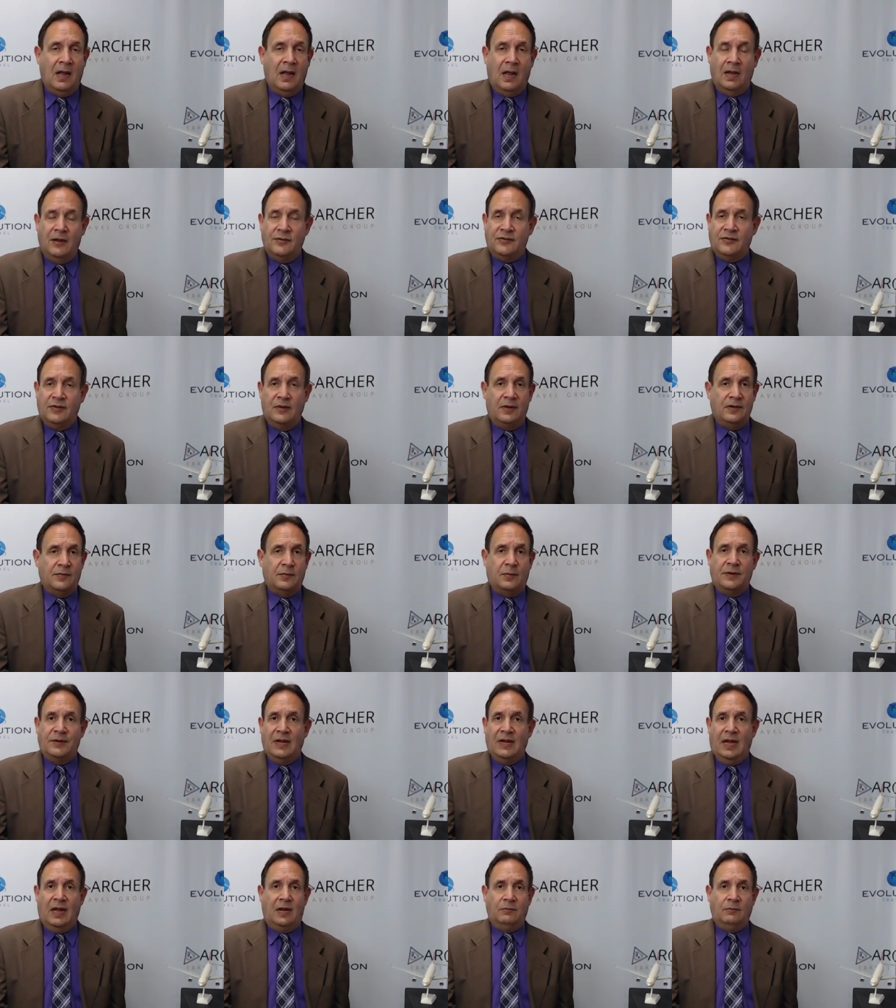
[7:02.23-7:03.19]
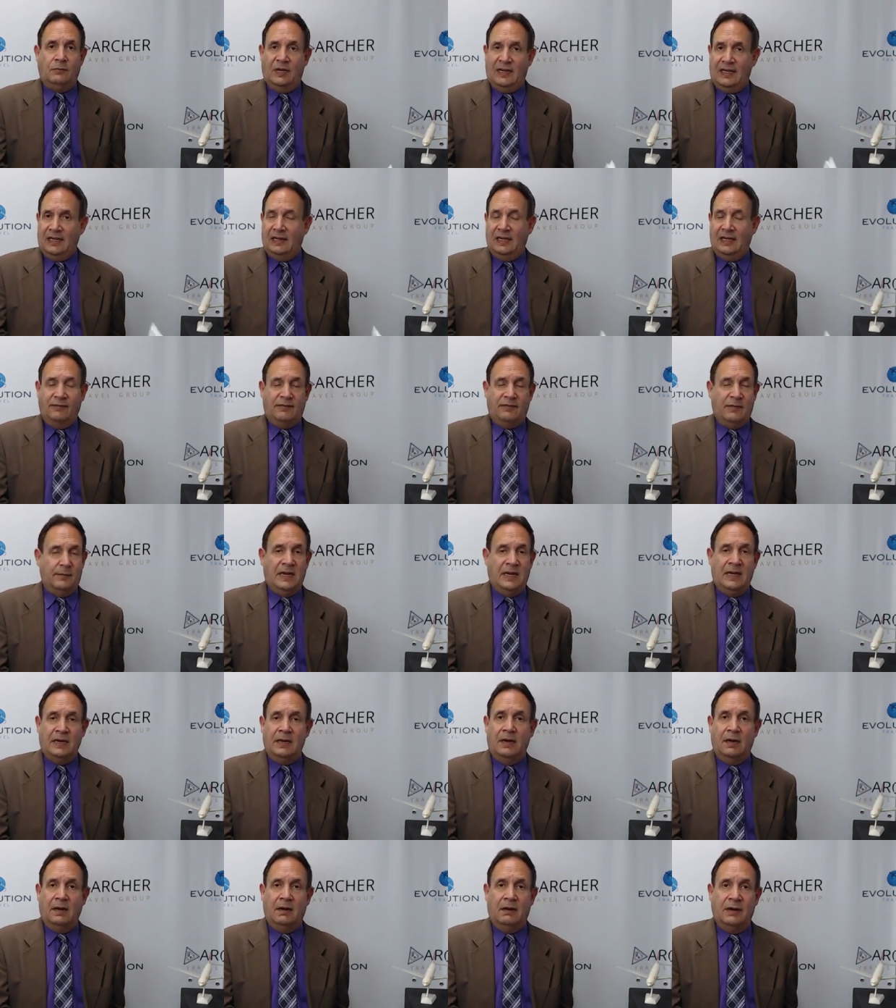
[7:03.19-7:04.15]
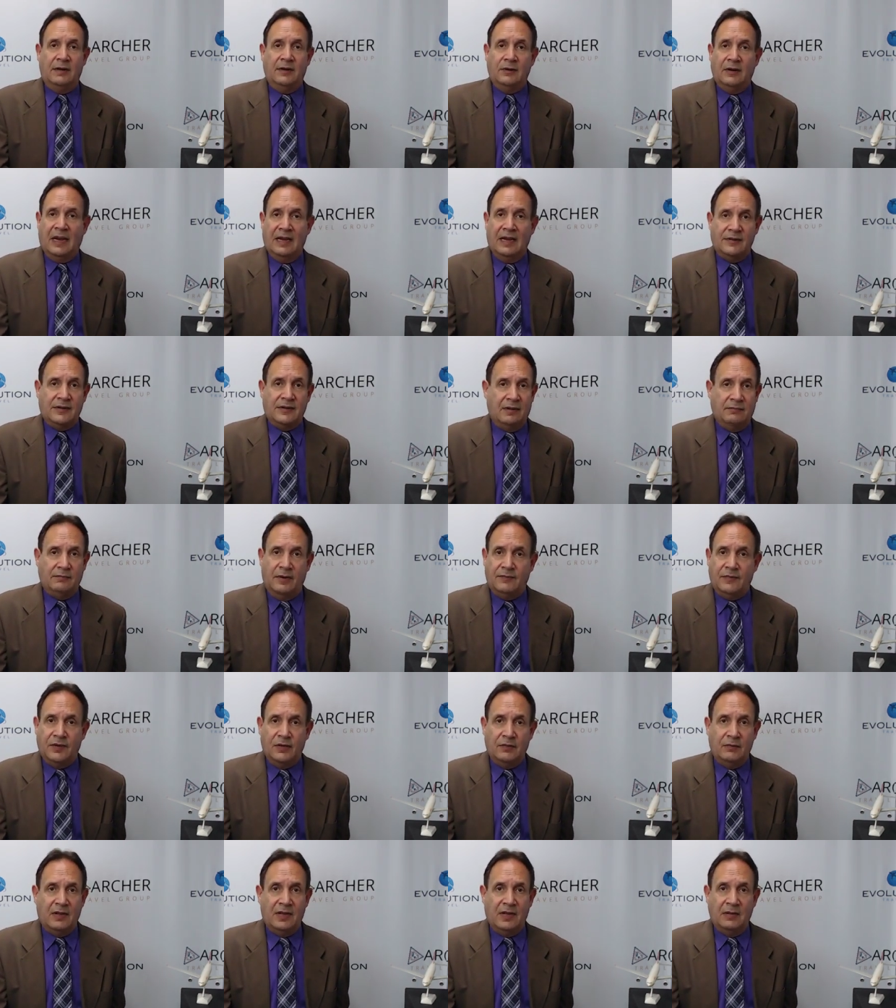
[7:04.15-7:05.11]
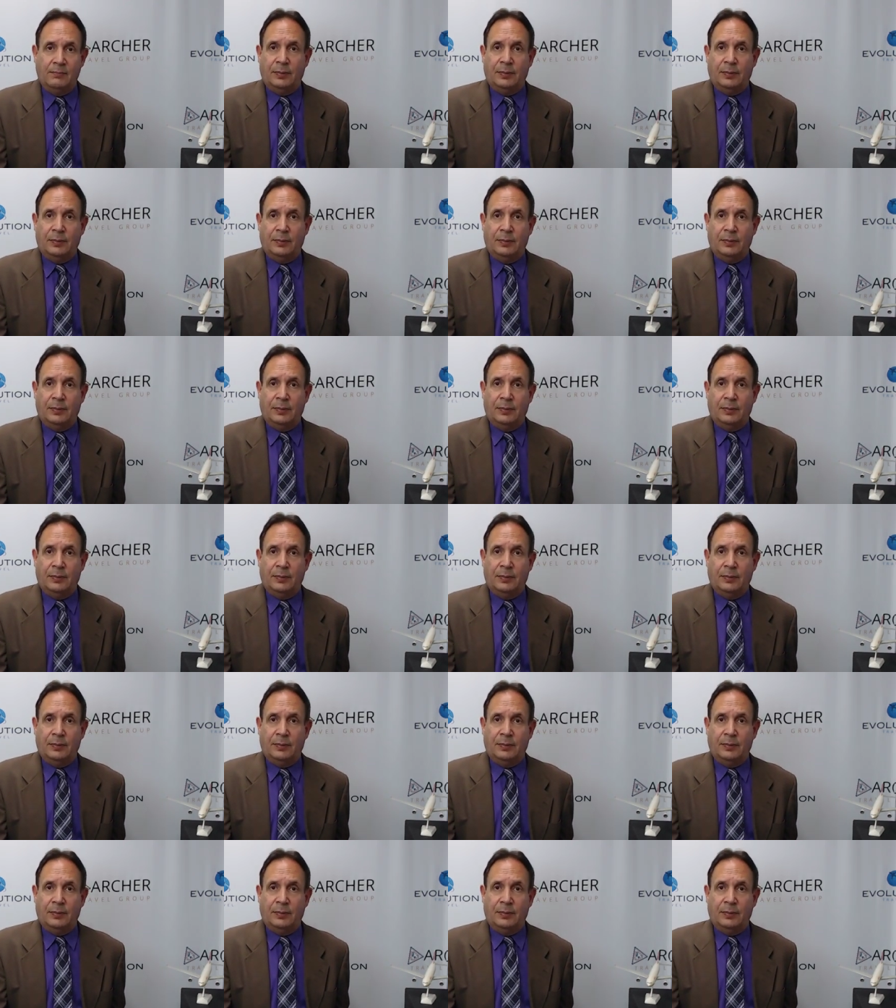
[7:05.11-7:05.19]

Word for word: As soon as we're done, we leave them in here, and you guys can review them.